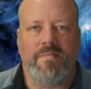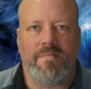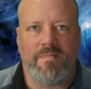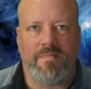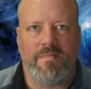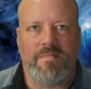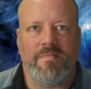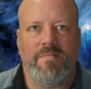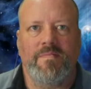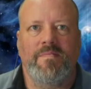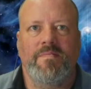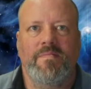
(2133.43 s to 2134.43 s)

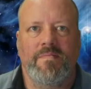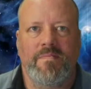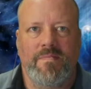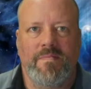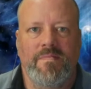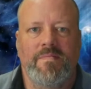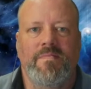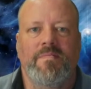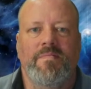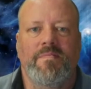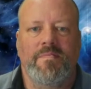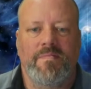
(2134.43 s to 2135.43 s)

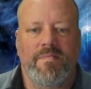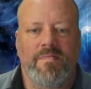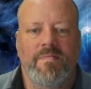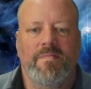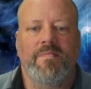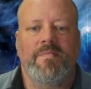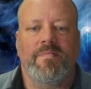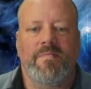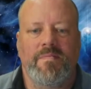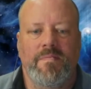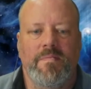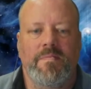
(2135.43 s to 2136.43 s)

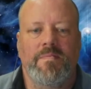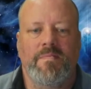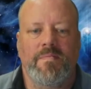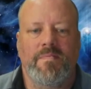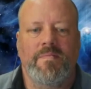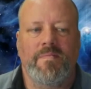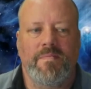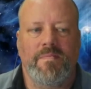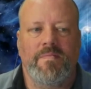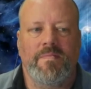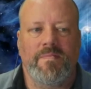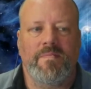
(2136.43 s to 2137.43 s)
This person isn't speaking.